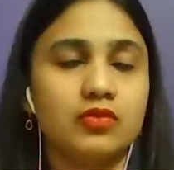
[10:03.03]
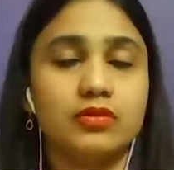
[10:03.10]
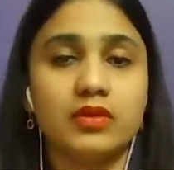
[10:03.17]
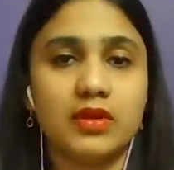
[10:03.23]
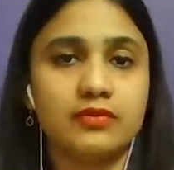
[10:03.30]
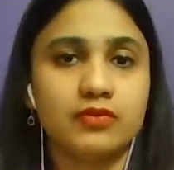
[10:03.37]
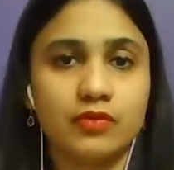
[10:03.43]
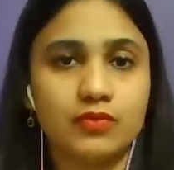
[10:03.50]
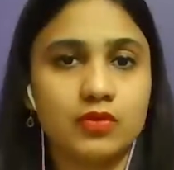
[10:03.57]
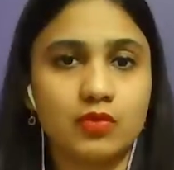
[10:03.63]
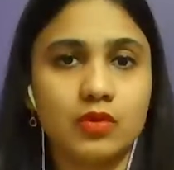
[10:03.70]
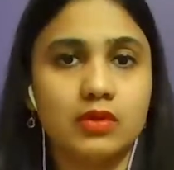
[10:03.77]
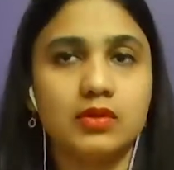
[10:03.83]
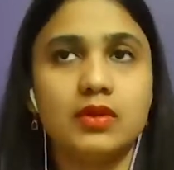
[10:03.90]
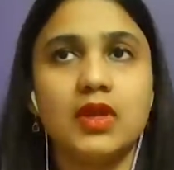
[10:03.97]
the rest of the
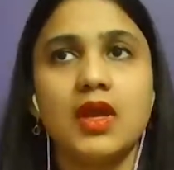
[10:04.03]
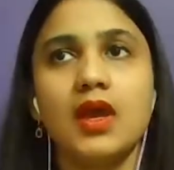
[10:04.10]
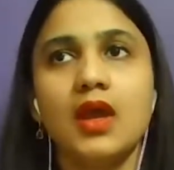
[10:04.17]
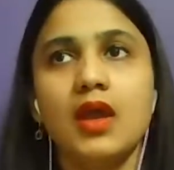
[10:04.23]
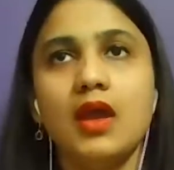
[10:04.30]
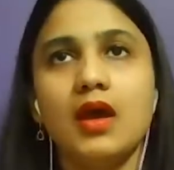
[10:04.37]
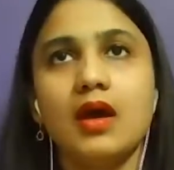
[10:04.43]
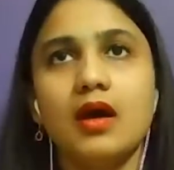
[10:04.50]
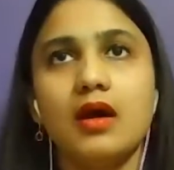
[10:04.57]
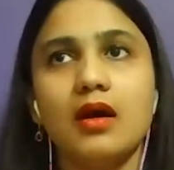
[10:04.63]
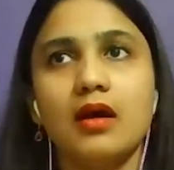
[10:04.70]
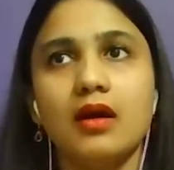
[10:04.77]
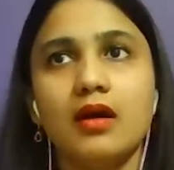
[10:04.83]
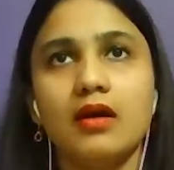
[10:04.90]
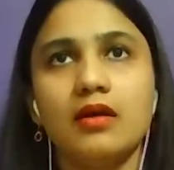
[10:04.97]
world.
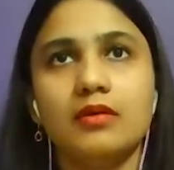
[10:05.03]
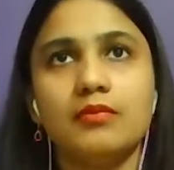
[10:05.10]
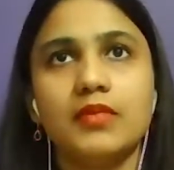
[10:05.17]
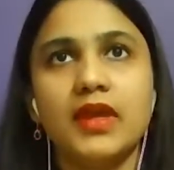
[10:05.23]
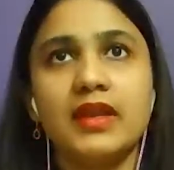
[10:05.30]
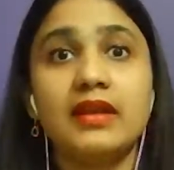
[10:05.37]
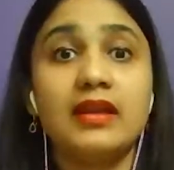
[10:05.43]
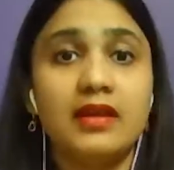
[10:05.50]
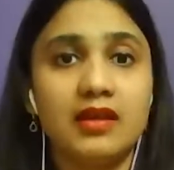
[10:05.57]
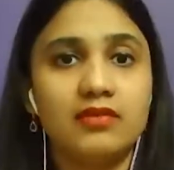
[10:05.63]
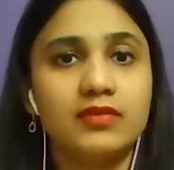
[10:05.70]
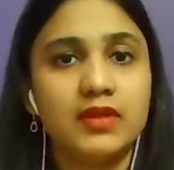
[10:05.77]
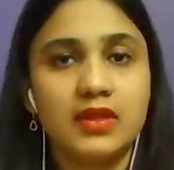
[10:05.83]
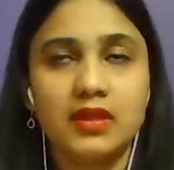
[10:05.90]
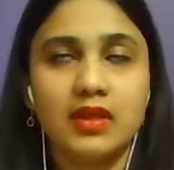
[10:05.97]
In
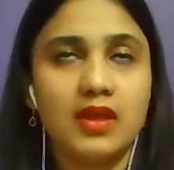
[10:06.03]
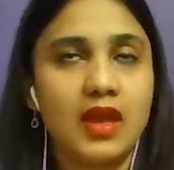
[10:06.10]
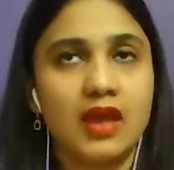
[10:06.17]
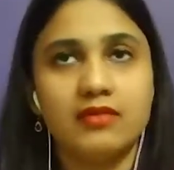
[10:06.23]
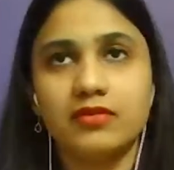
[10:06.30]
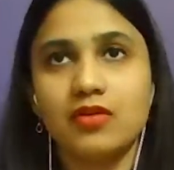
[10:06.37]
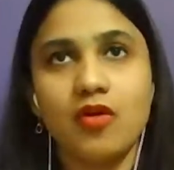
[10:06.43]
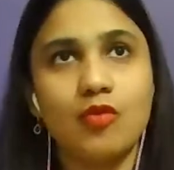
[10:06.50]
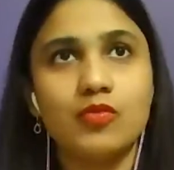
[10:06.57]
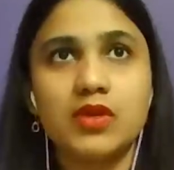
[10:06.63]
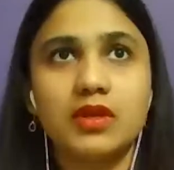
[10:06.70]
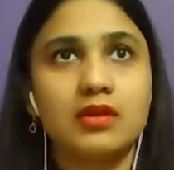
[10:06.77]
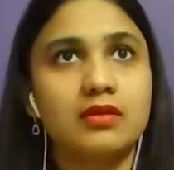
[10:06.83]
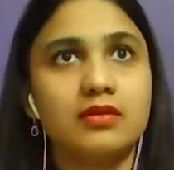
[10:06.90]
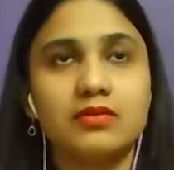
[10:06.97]
India, we have a
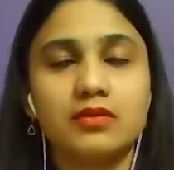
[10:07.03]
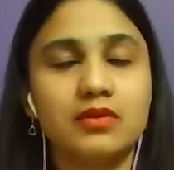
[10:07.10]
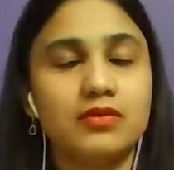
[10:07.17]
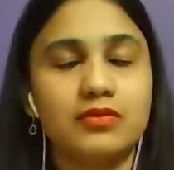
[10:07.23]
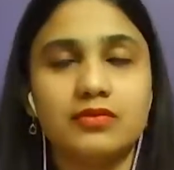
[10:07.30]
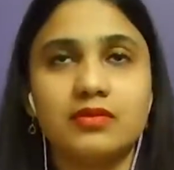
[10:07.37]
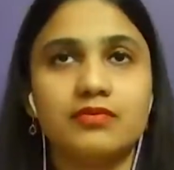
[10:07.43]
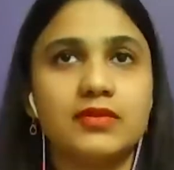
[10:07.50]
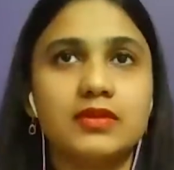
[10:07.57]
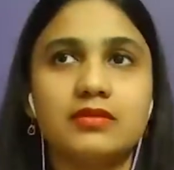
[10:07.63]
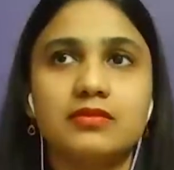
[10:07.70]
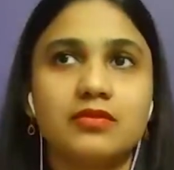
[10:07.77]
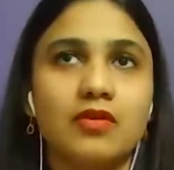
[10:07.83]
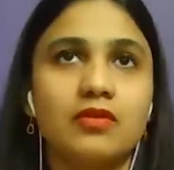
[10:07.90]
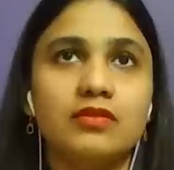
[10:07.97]
complicated relationship with
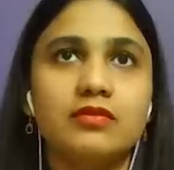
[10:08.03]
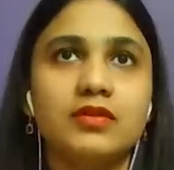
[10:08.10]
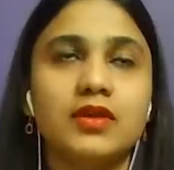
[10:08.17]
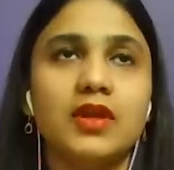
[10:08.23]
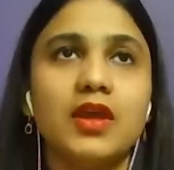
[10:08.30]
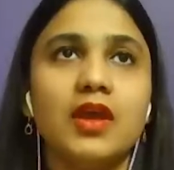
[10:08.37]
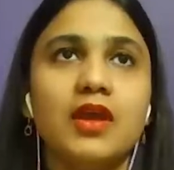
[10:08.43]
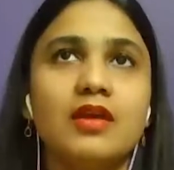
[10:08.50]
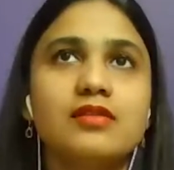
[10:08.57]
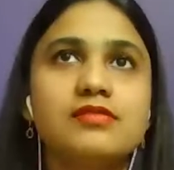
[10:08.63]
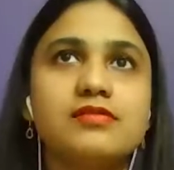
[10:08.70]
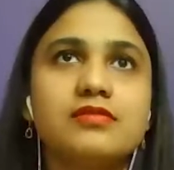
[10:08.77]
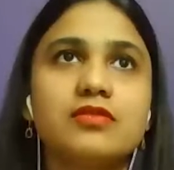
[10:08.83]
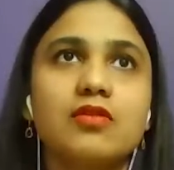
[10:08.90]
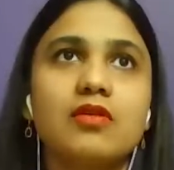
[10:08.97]
astrology.
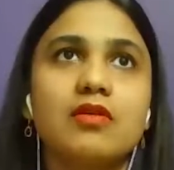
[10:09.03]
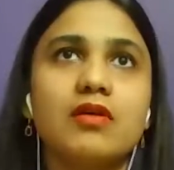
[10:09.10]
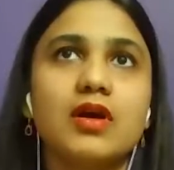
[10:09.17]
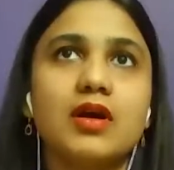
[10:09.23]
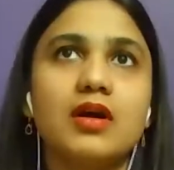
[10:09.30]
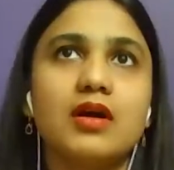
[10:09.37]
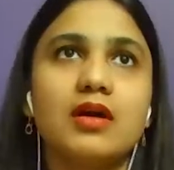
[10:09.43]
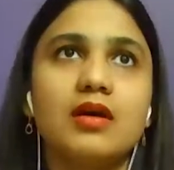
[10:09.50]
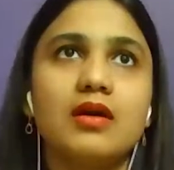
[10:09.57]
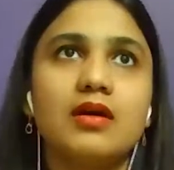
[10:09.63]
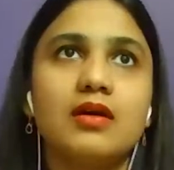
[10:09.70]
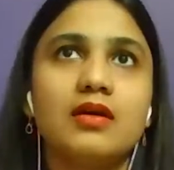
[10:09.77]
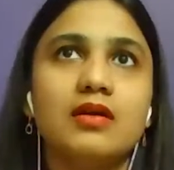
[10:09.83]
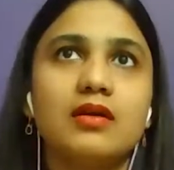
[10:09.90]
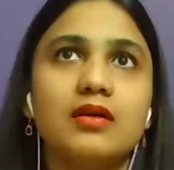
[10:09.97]
So,
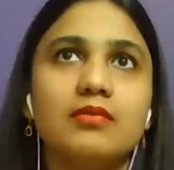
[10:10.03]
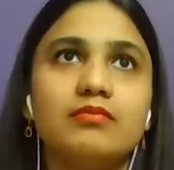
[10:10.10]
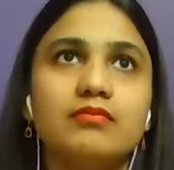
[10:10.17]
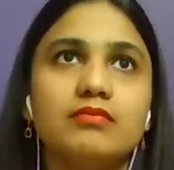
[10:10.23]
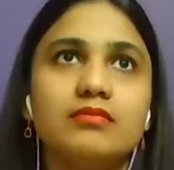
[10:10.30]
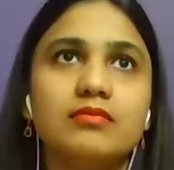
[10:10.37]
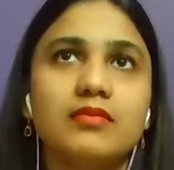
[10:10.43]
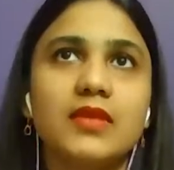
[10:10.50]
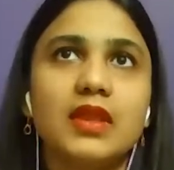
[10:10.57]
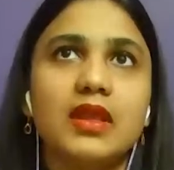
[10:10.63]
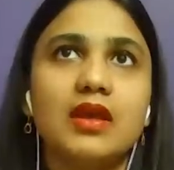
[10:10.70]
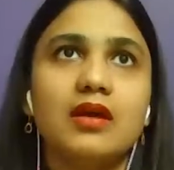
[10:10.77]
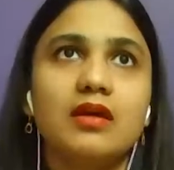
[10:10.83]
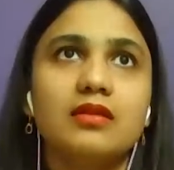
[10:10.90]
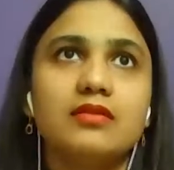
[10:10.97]
uh,
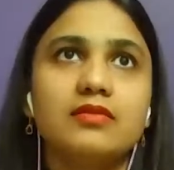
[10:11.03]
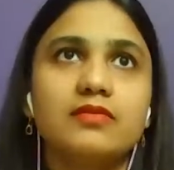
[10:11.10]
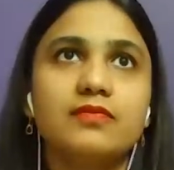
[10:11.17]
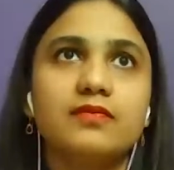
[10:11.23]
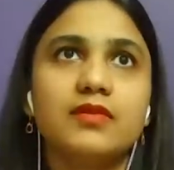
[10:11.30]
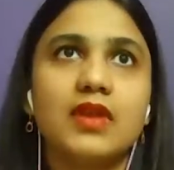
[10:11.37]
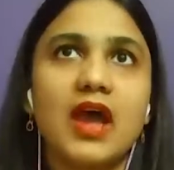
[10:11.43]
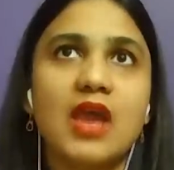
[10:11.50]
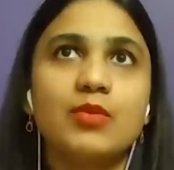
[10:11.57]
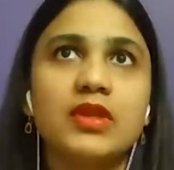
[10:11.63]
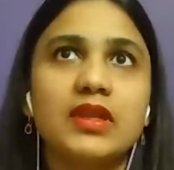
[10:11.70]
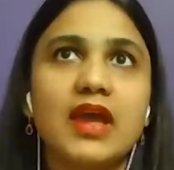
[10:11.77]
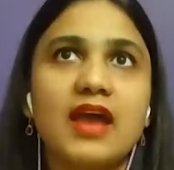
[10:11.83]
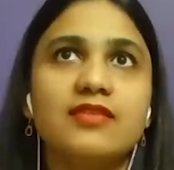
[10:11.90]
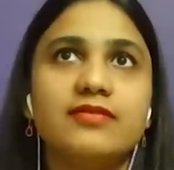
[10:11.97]

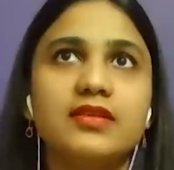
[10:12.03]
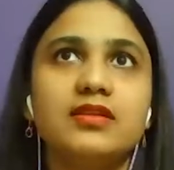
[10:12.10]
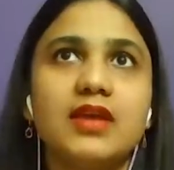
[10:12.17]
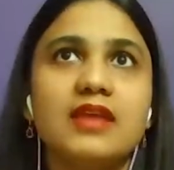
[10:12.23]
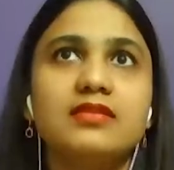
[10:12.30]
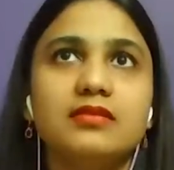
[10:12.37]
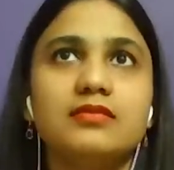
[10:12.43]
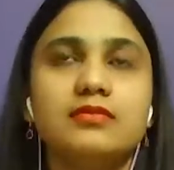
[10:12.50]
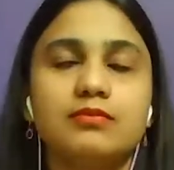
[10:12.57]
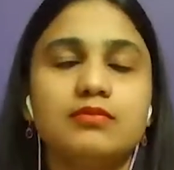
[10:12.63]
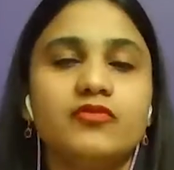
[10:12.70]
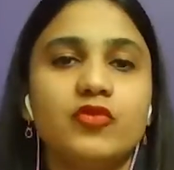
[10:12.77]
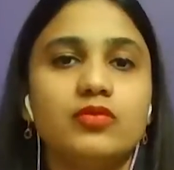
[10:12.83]
I feel it's